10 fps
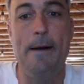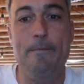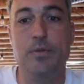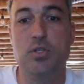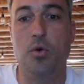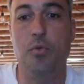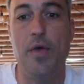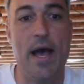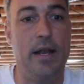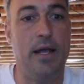So
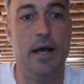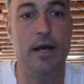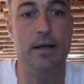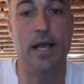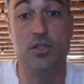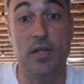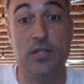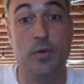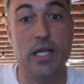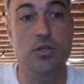
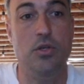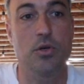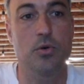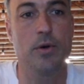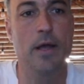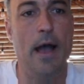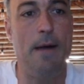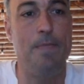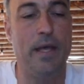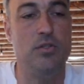that's what they do.
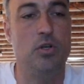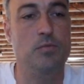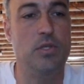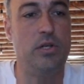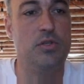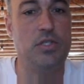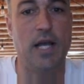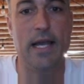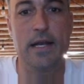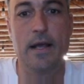In terms of their
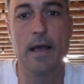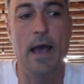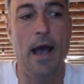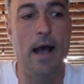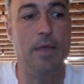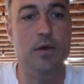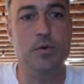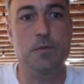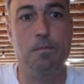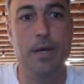site, it
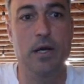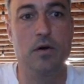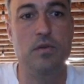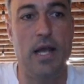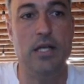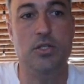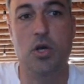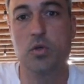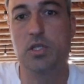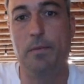was built and is
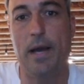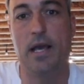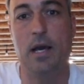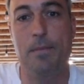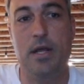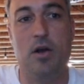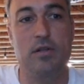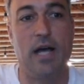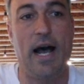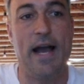hosted by a company
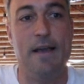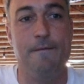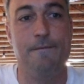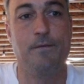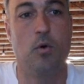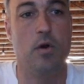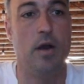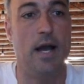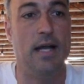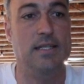called
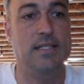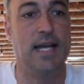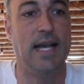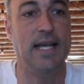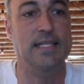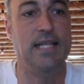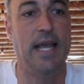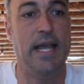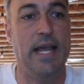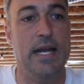i4. Titanium
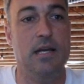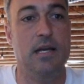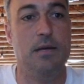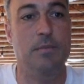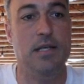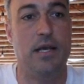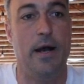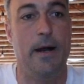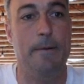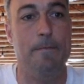is their
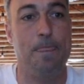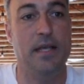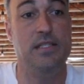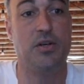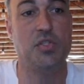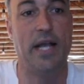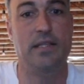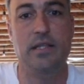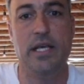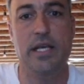
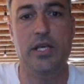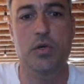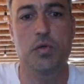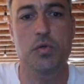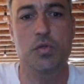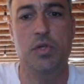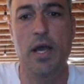site that they use.